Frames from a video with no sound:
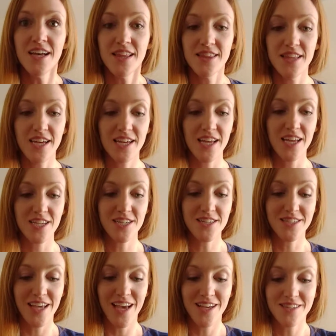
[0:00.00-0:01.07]
then it
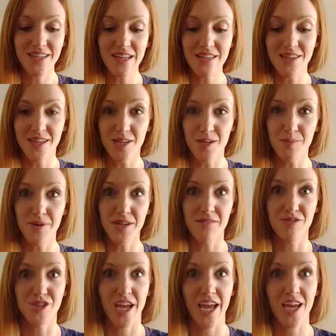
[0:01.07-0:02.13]
just takes a little bit
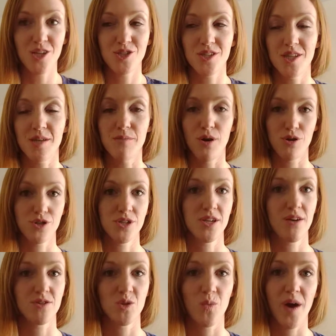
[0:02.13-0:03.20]
of change and the emotion
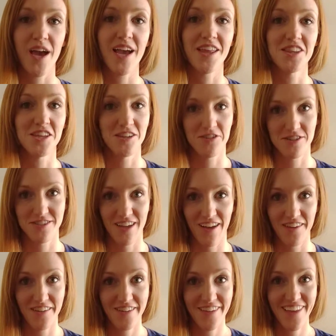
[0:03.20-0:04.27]
goes away and then you're
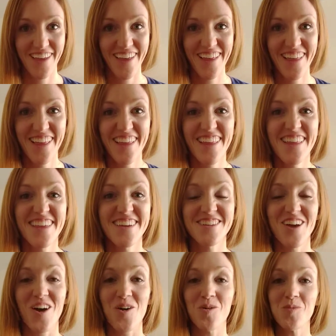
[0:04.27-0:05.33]
done,
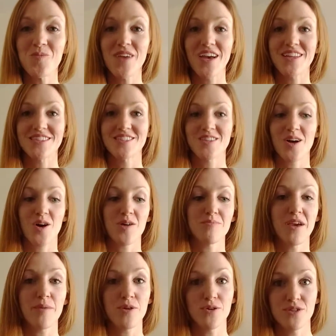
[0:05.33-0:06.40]
And so
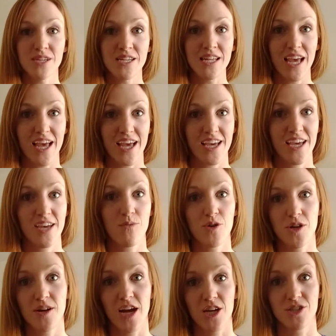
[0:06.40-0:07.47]
maybe you didn't hit what
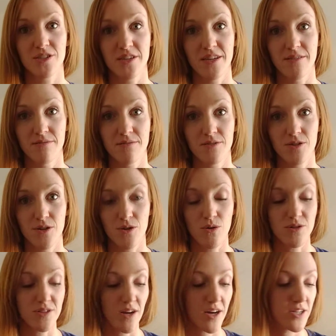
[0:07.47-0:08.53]
your
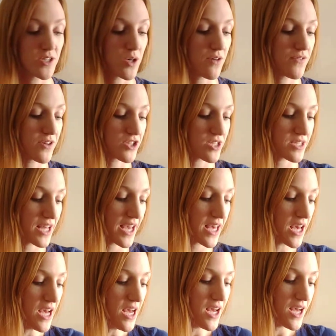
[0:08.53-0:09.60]
goals are. And so if you're just like,
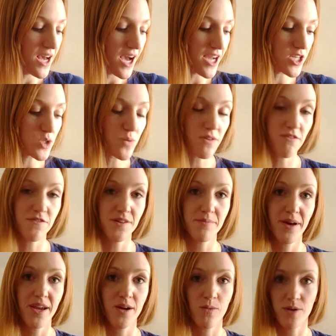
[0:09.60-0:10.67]
I just want to feel
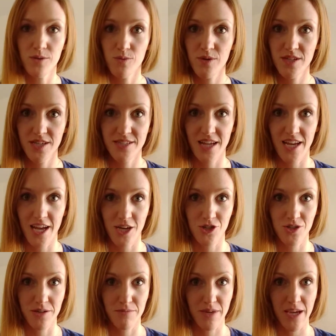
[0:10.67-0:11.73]
better. Well, what does that
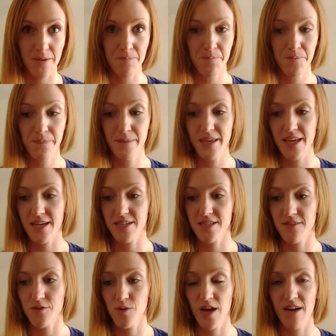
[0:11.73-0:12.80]
actually mean? Because
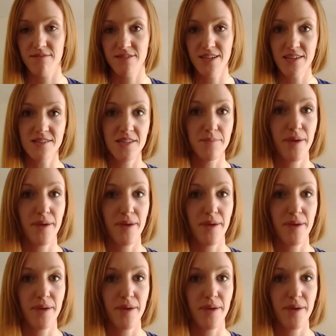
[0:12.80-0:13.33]
if you have 60